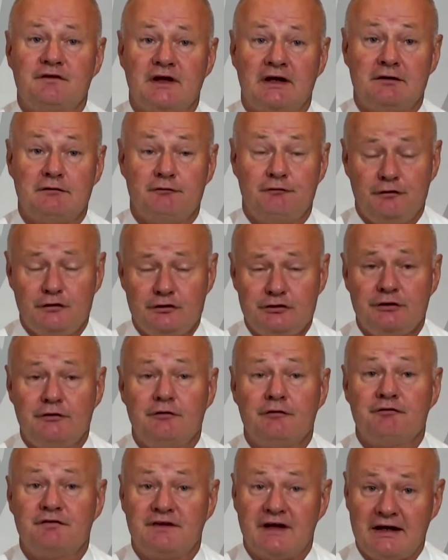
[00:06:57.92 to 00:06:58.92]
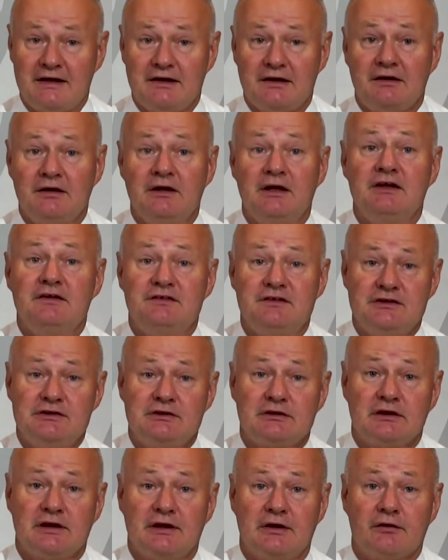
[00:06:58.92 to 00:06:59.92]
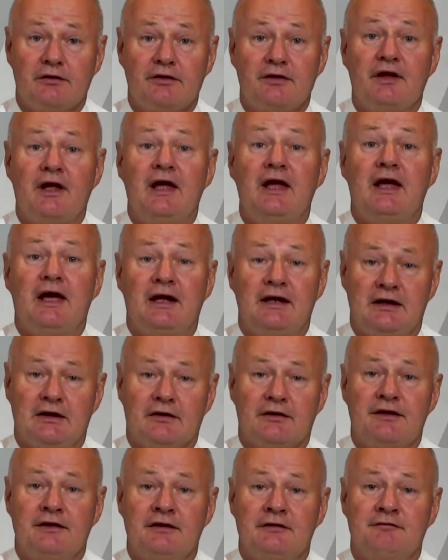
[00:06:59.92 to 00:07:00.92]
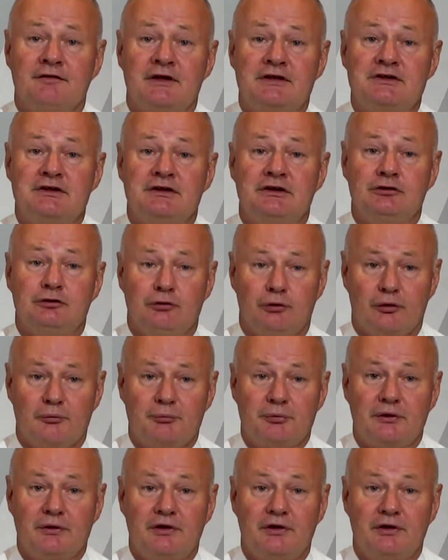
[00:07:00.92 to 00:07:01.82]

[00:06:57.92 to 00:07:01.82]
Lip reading: future of data, digital health, and health innovation in Europe.